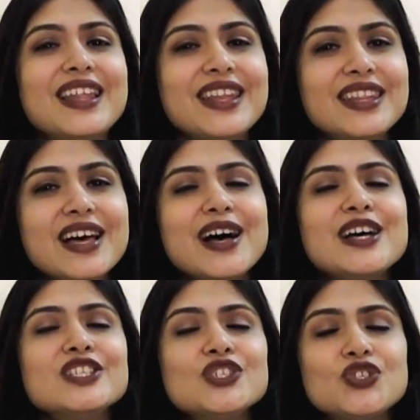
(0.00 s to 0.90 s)

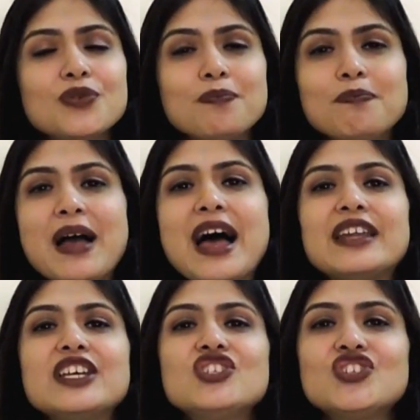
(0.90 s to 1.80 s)
Learn to
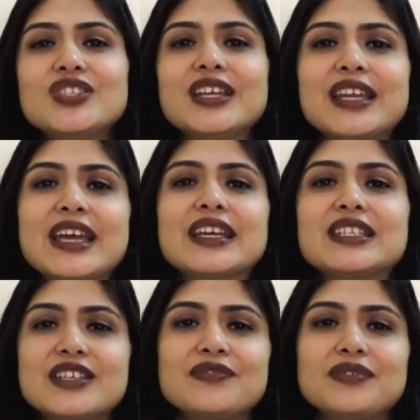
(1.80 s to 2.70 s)
manage the
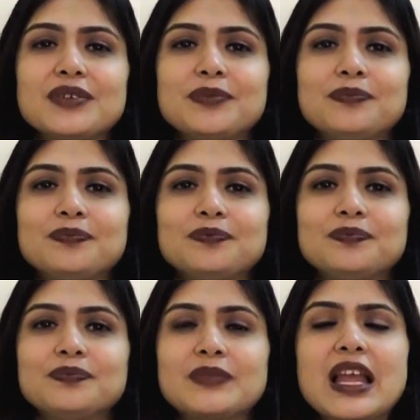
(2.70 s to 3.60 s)
negative.
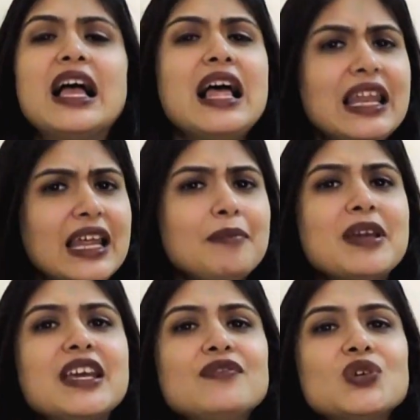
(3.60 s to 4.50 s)
Let
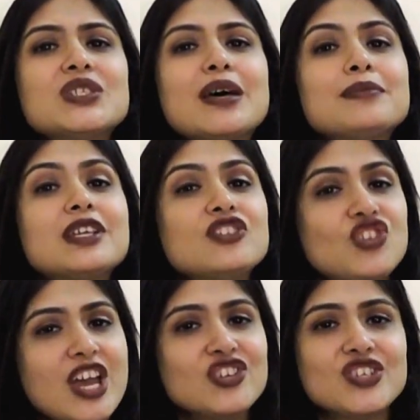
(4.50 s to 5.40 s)
me give you some
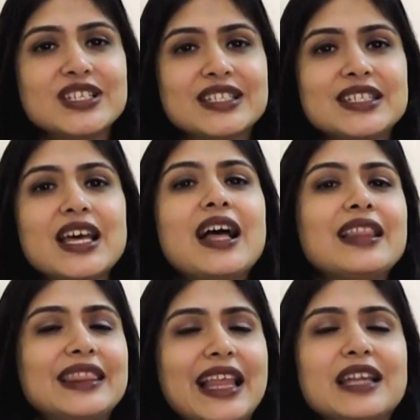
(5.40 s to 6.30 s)
suggestions
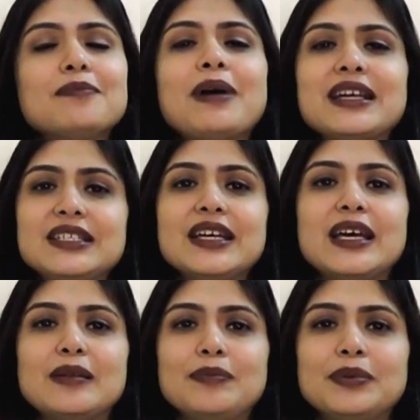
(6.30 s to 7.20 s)
that might
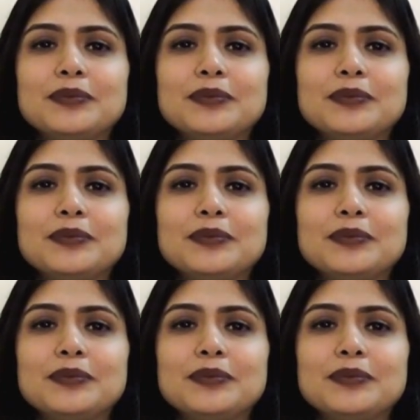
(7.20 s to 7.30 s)
help.